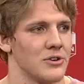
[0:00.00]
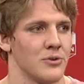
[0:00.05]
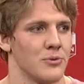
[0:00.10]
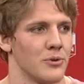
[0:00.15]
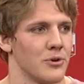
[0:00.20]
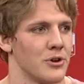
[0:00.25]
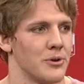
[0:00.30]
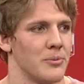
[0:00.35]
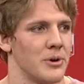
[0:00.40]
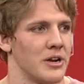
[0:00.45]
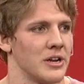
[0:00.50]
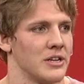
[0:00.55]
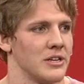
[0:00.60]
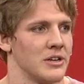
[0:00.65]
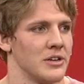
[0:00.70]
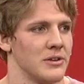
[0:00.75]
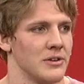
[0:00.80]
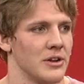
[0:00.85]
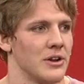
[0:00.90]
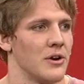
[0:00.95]
Don't worry about
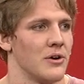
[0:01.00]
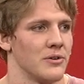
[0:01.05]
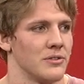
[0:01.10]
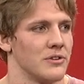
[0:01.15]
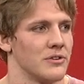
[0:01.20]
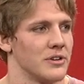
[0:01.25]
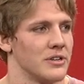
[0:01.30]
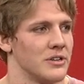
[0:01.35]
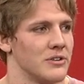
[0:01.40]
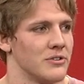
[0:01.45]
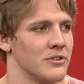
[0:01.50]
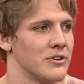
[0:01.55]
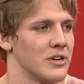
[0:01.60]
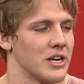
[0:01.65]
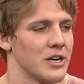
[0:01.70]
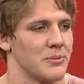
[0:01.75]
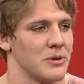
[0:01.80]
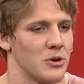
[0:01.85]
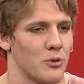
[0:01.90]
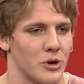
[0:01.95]
it. You know, they're not
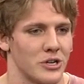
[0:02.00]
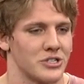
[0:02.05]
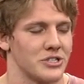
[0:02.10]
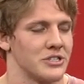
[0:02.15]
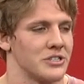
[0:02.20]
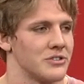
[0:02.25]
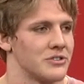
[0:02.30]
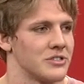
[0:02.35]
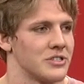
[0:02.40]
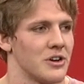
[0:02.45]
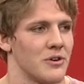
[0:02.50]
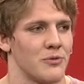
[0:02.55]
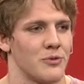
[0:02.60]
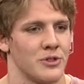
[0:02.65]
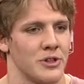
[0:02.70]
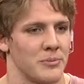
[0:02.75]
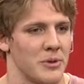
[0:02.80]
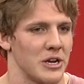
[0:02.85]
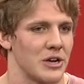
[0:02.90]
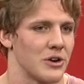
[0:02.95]
going to be questioning themselves
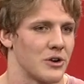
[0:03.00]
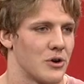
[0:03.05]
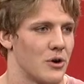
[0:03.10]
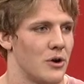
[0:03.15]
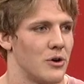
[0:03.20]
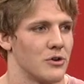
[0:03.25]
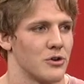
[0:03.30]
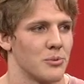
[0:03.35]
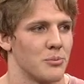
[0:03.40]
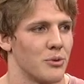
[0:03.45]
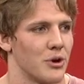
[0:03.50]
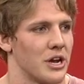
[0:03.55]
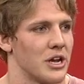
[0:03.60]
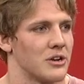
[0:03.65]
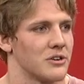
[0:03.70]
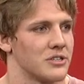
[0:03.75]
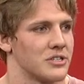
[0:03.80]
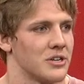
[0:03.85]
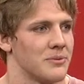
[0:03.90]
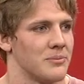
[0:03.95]
when they make a call or a
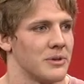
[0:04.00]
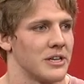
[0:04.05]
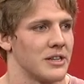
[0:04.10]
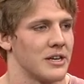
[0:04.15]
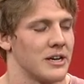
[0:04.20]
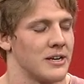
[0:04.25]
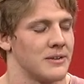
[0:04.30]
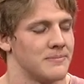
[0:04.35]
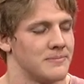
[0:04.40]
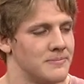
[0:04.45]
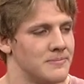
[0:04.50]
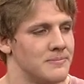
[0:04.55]
break or something like that.